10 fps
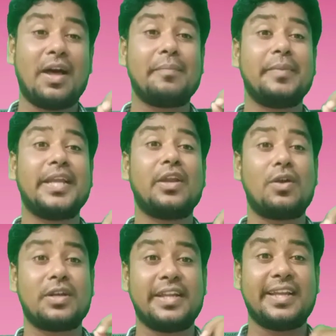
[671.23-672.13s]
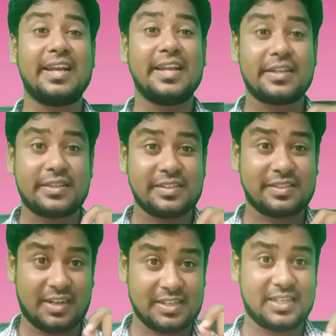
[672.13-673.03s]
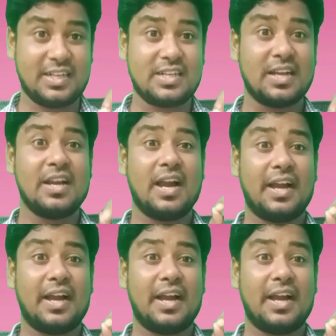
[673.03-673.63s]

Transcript: or may not declare this result